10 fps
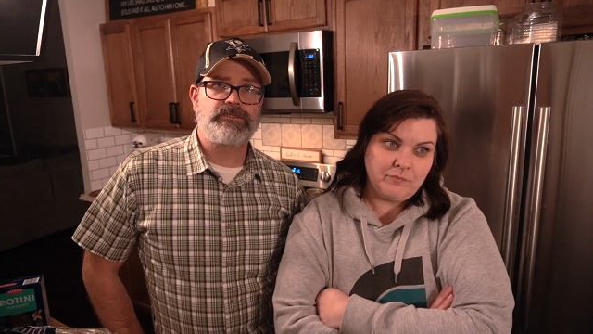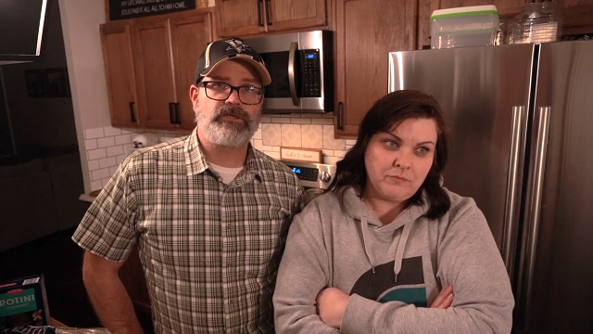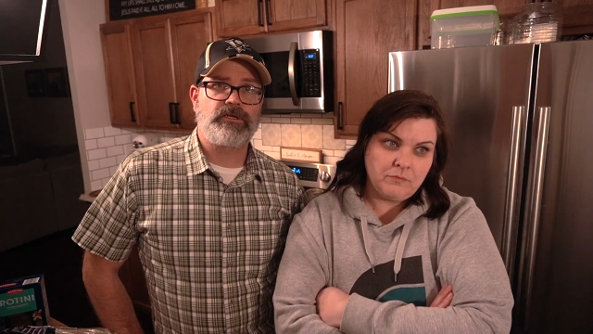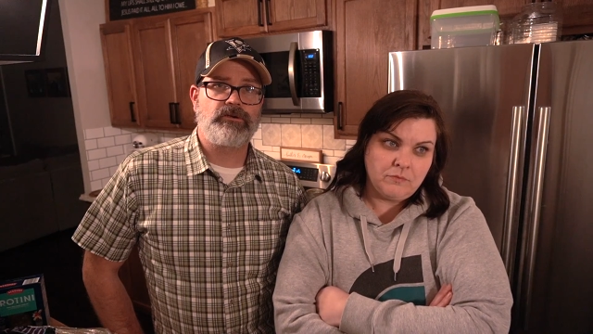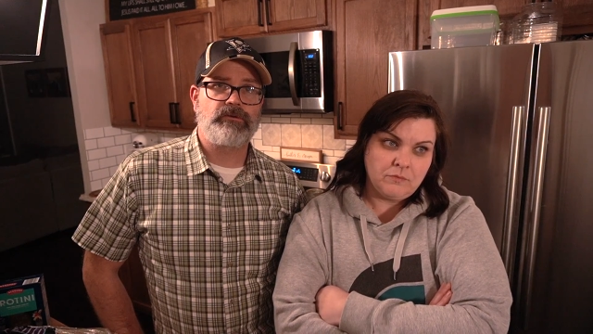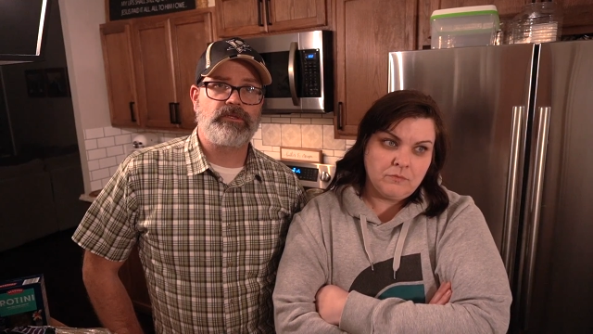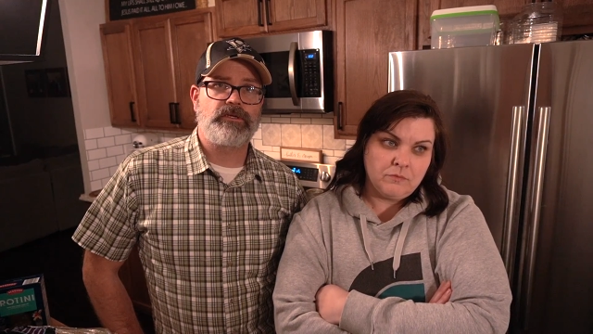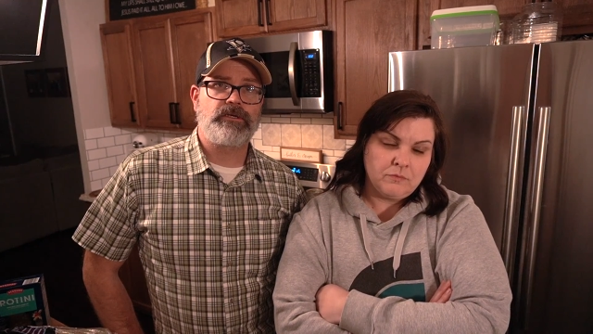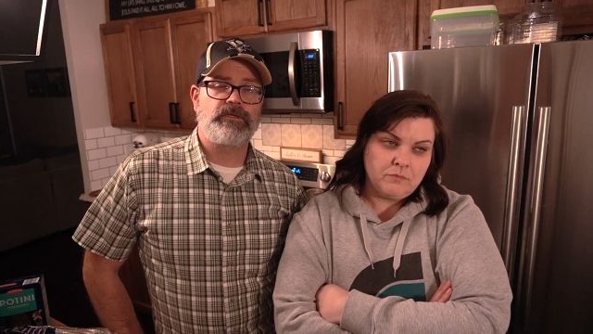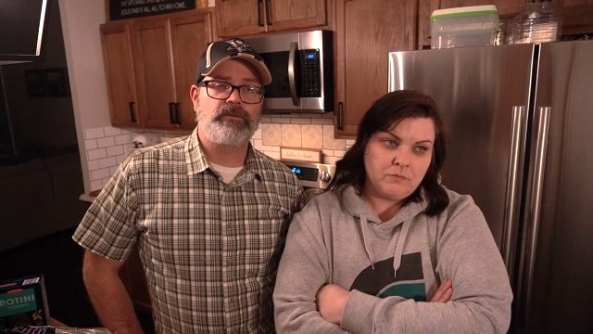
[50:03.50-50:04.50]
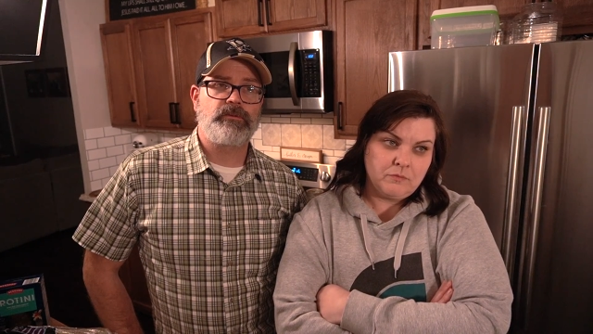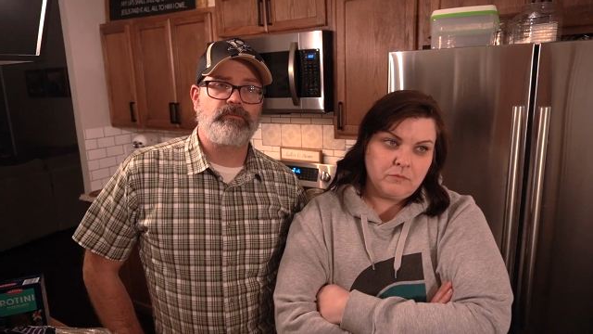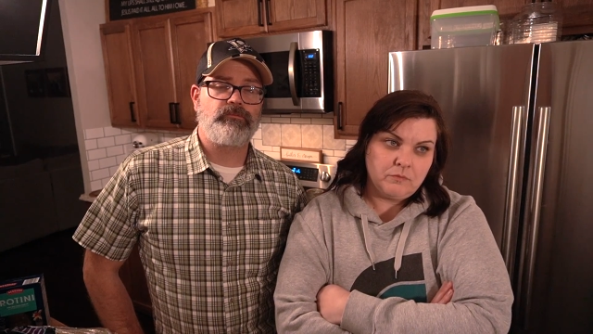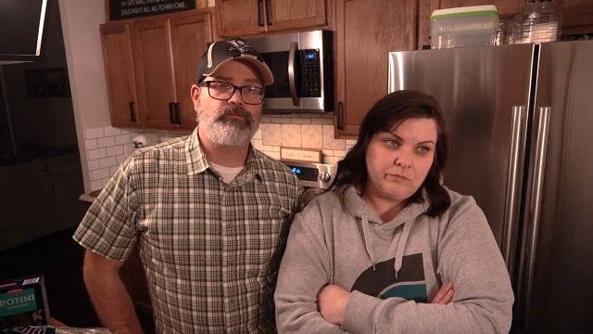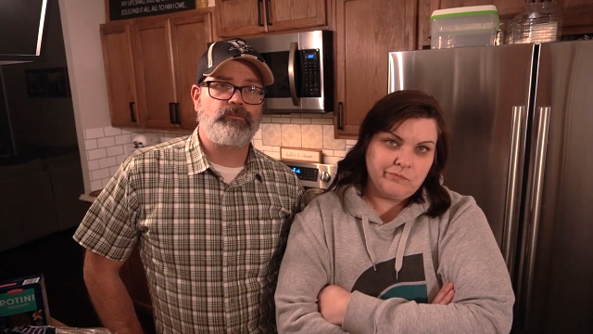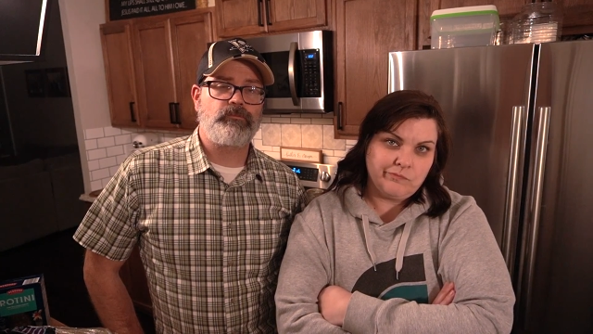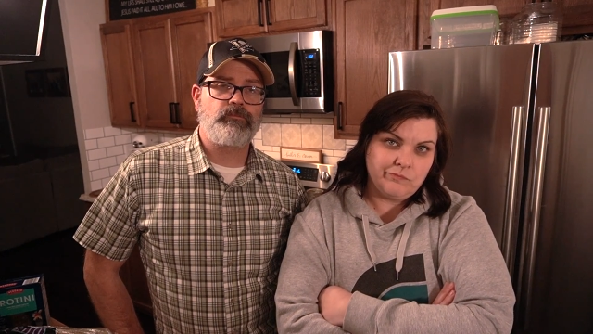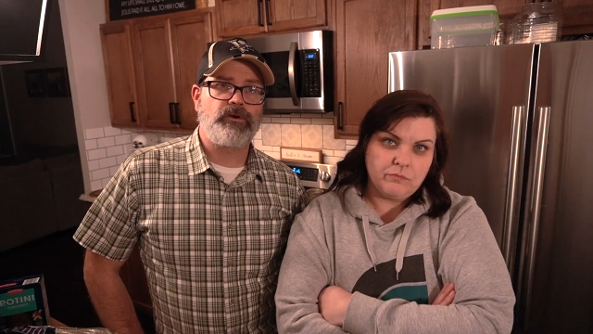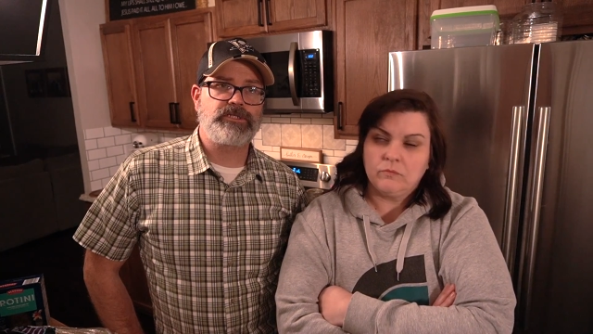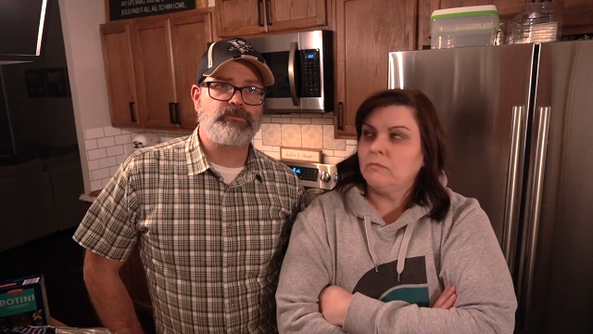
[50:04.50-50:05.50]
Speaker 1: Trying to go over the
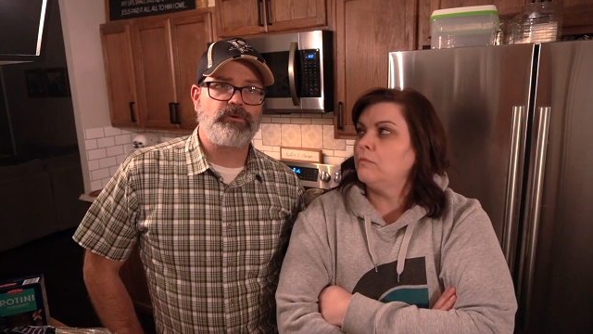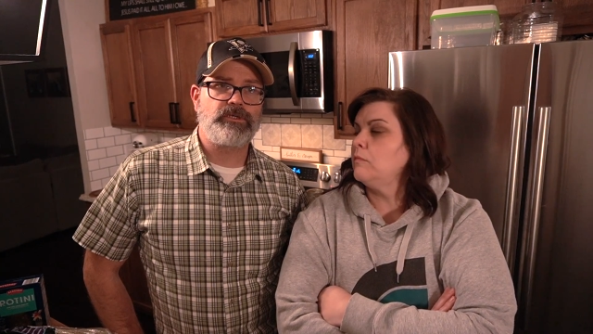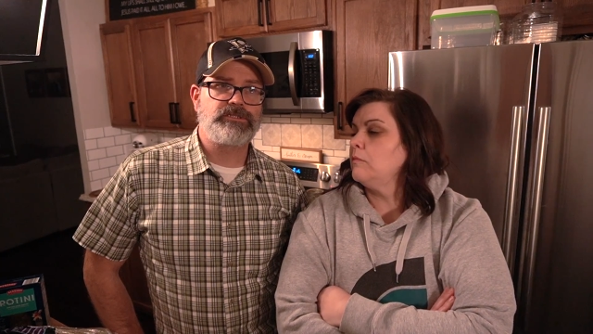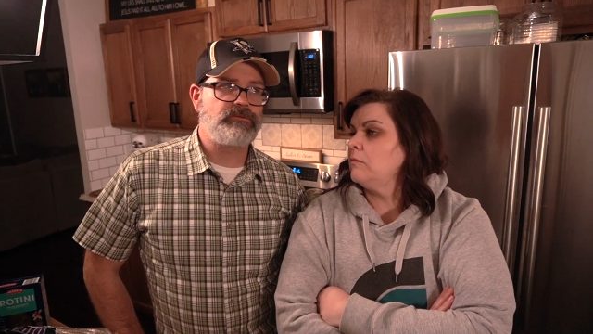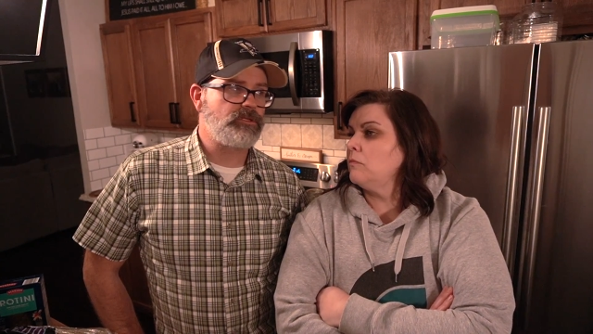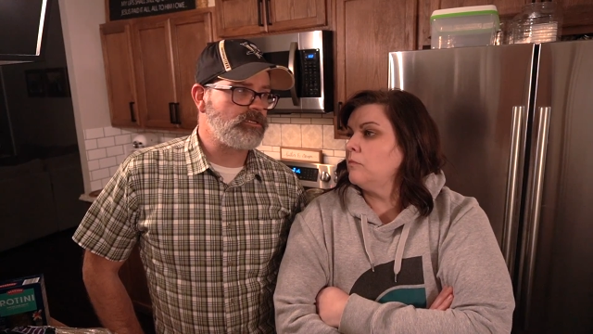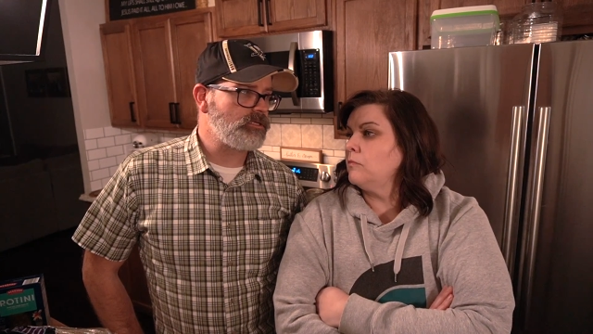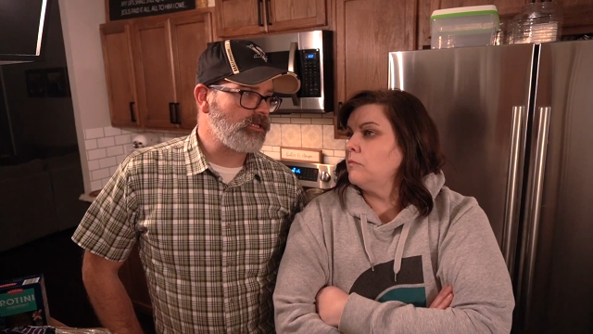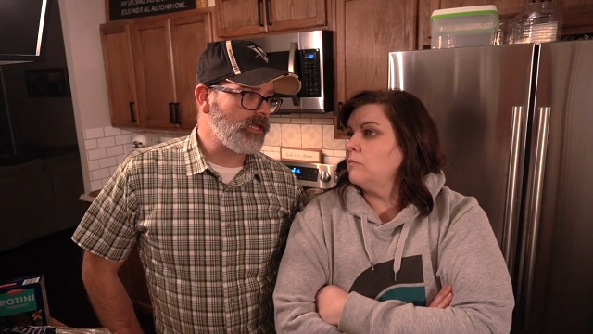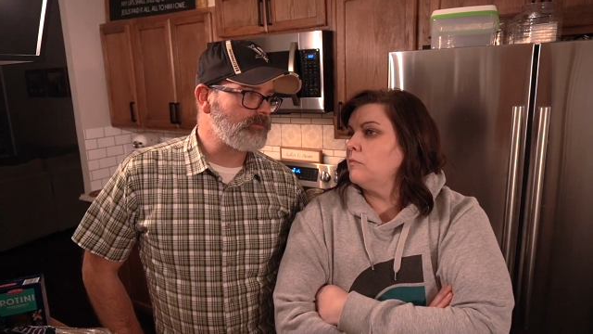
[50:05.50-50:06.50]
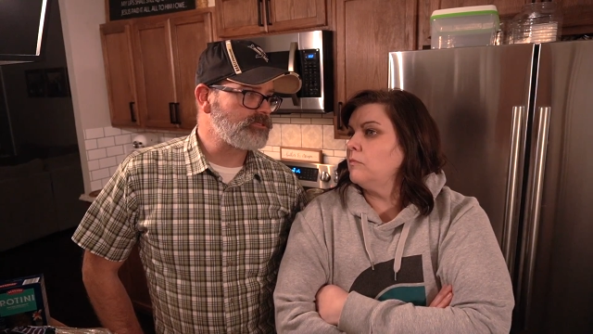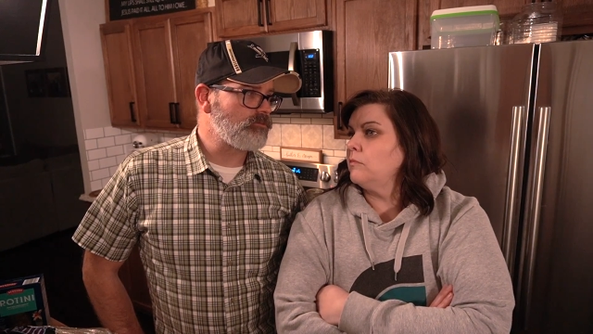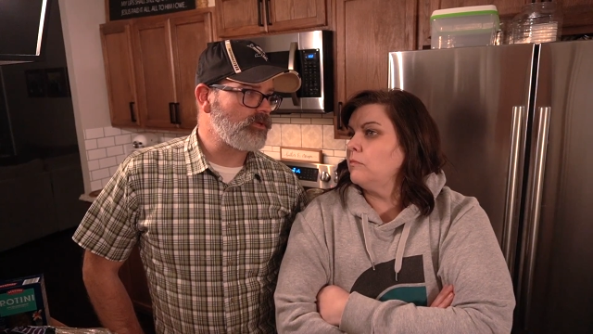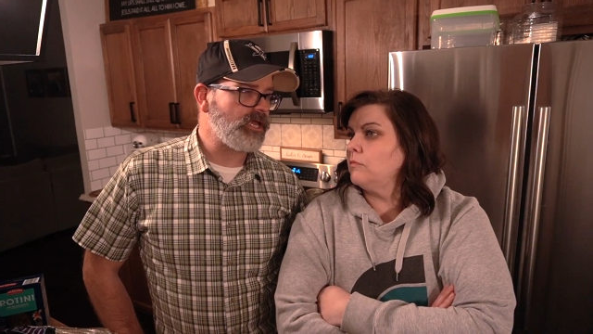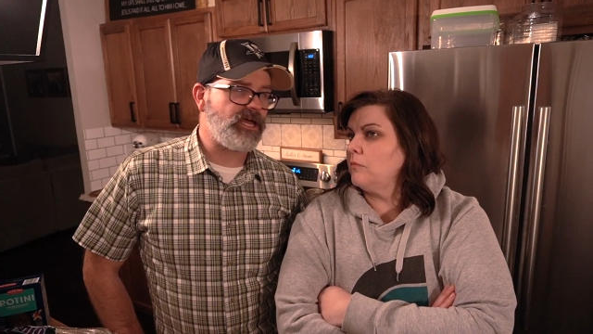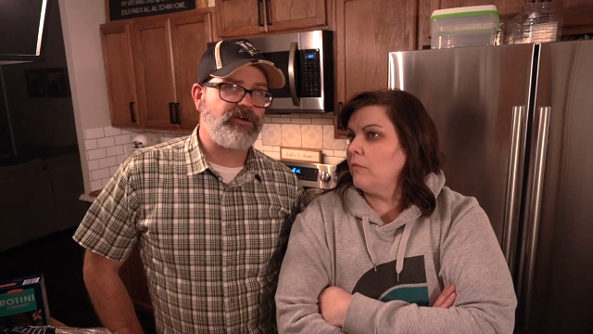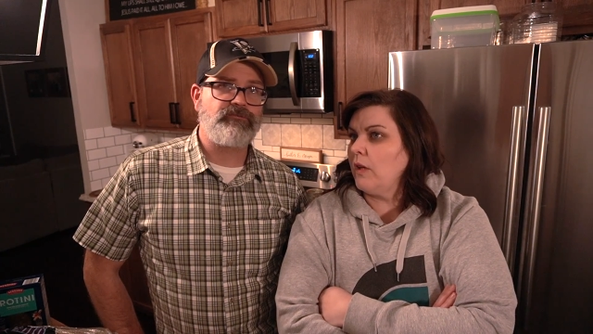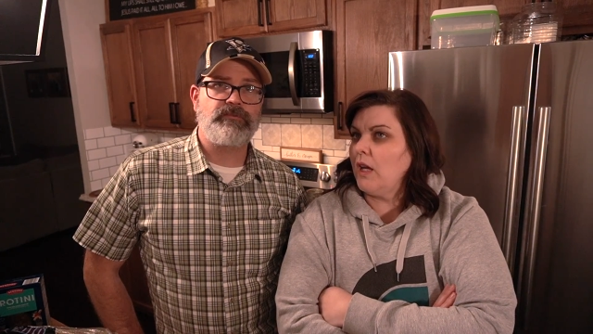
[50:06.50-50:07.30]
price points of the items that we have yeah.